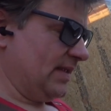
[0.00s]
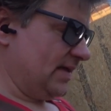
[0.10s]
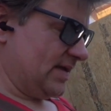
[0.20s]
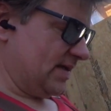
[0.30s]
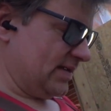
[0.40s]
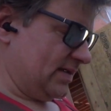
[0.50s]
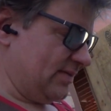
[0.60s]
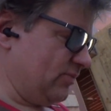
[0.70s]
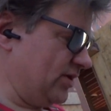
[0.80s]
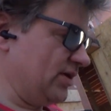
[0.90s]

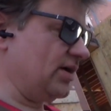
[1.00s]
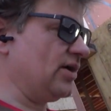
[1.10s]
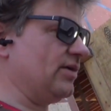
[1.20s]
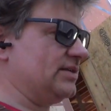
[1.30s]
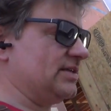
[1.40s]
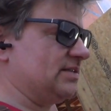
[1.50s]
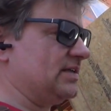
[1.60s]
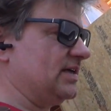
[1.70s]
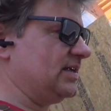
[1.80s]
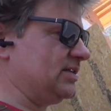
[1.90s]
it wouldn't go. It just
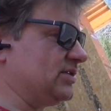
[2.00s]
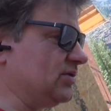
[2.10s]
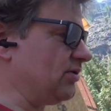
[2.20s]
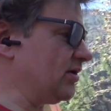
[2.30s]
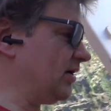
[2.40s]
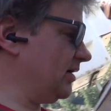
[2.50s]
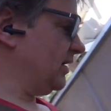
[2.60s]
tore